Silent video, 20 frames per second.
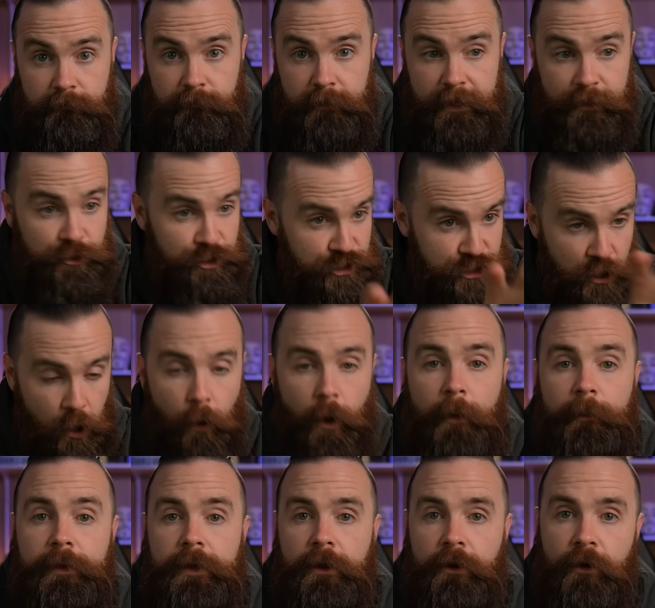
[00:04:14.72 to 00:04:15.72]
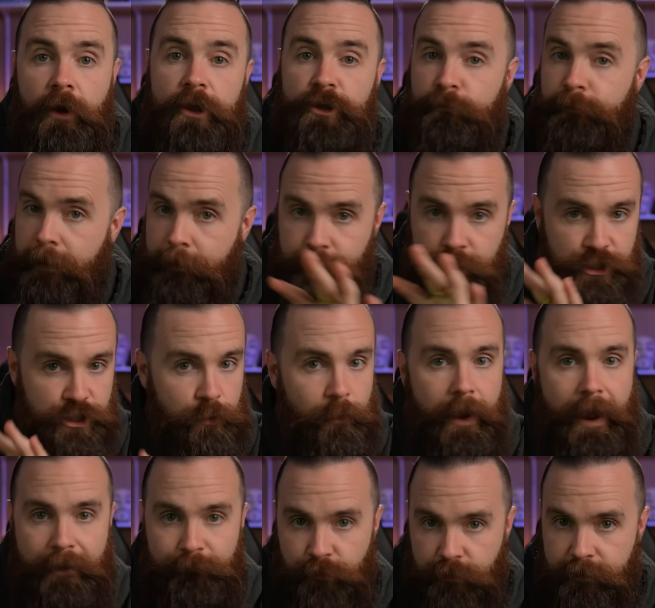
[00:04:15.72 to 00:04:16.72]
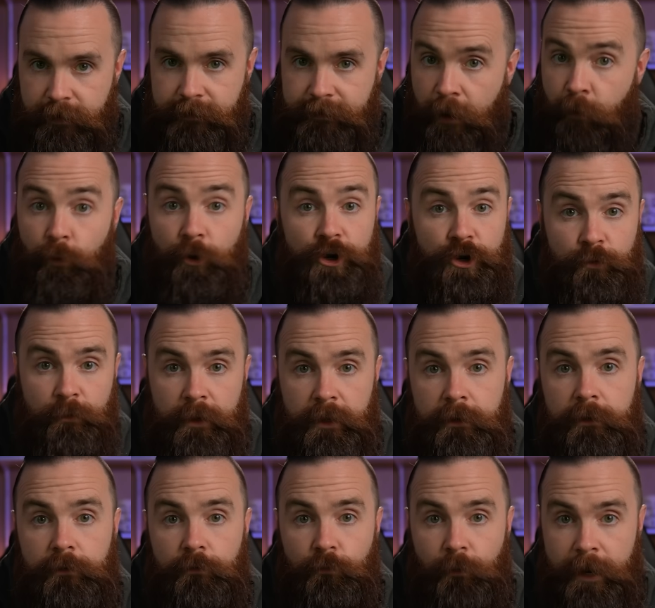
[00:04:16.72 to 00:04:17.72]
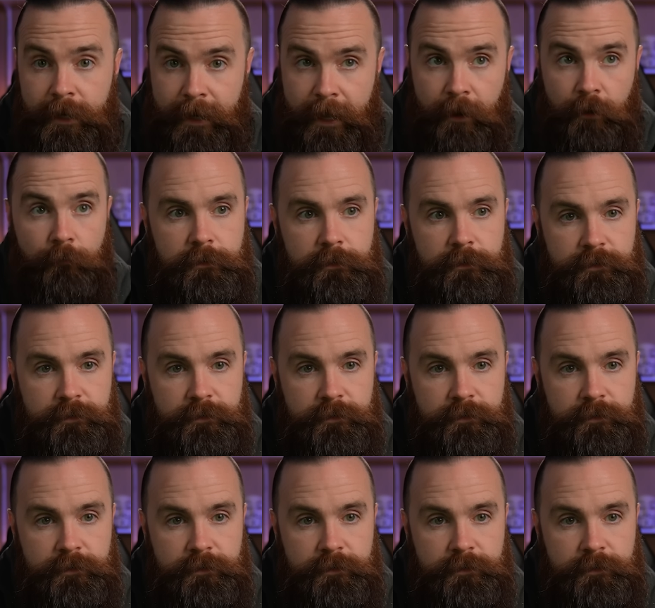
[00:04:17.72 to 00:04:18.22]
it'll show up here and you'll be able to do everything that we're doing right now.